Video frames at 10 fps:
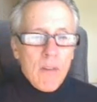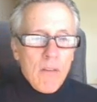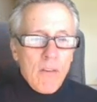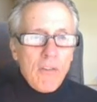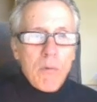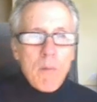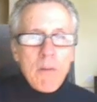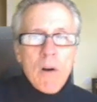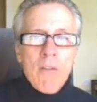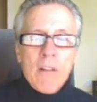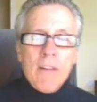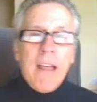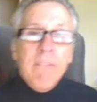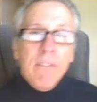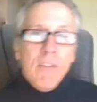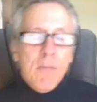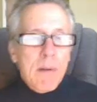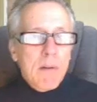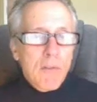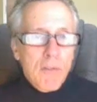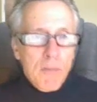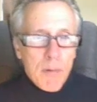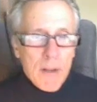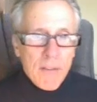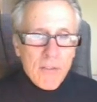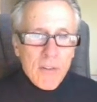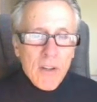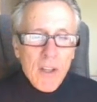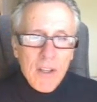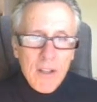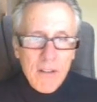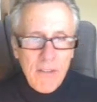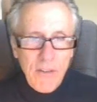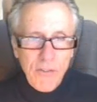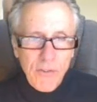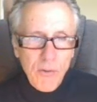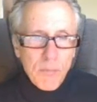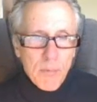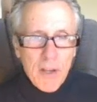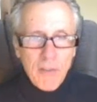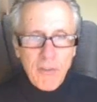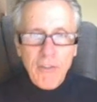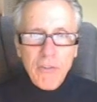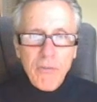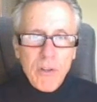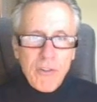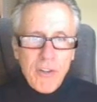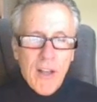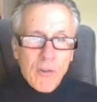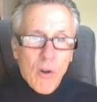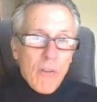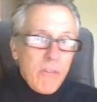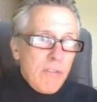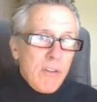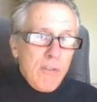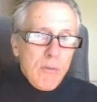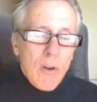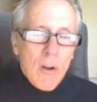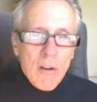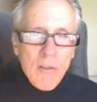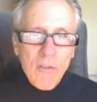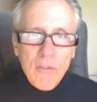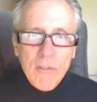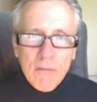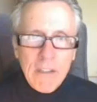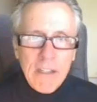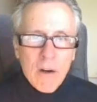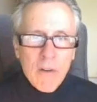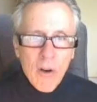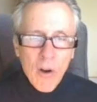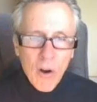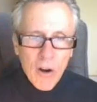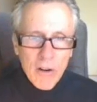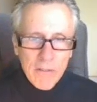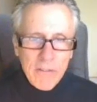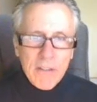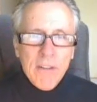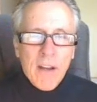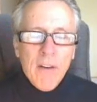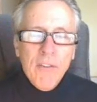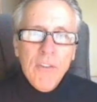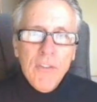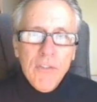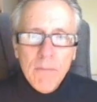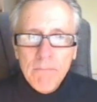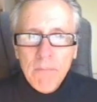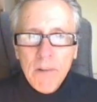This is what we call the life and spiritual spreads. These two spreads, each of which has all 52 cards, really are the heart of the entire system.